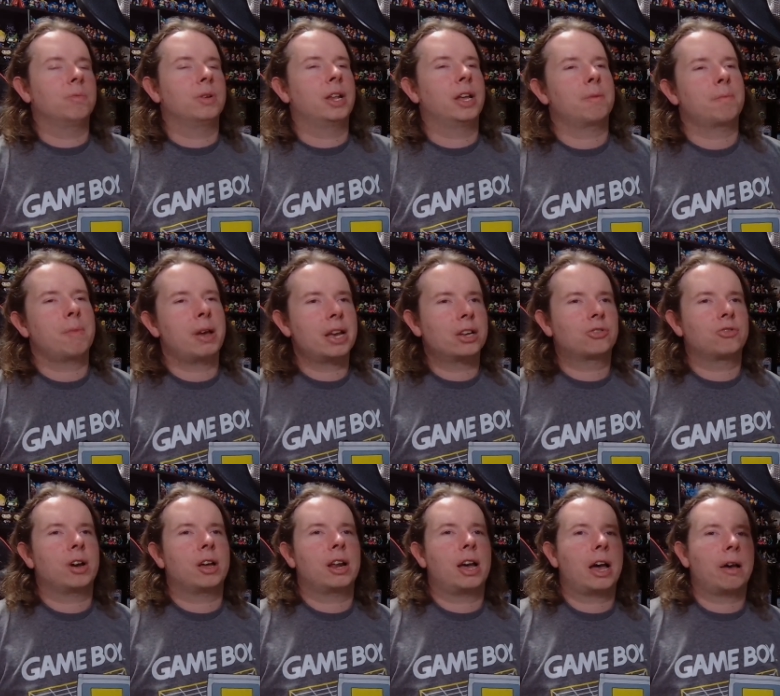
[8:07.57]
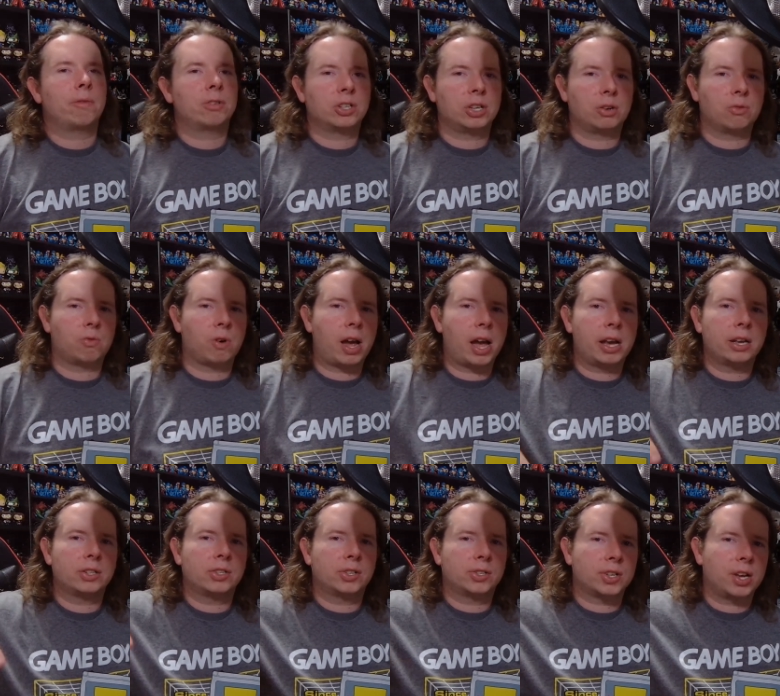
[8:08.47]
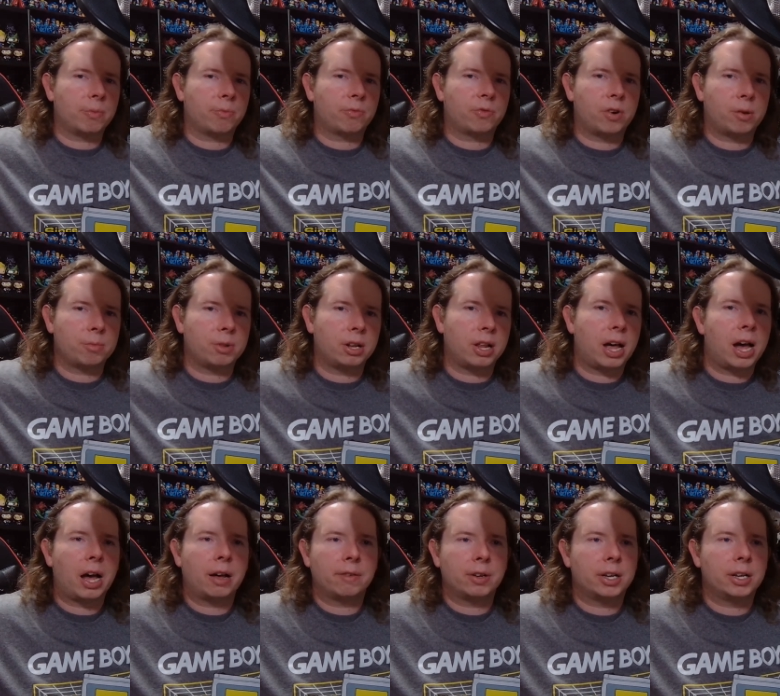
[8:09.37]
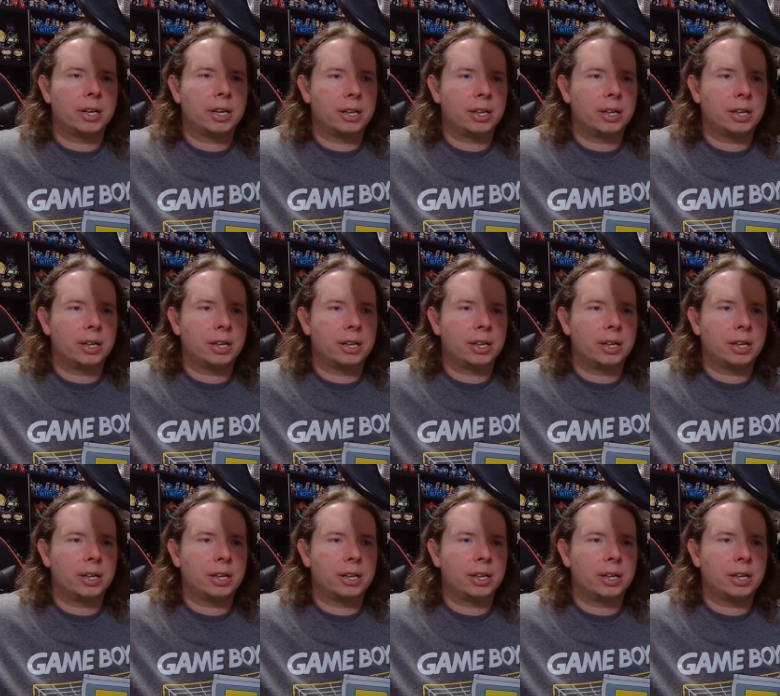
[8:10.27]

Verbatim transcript: but like Megatron obviously rises up from the lava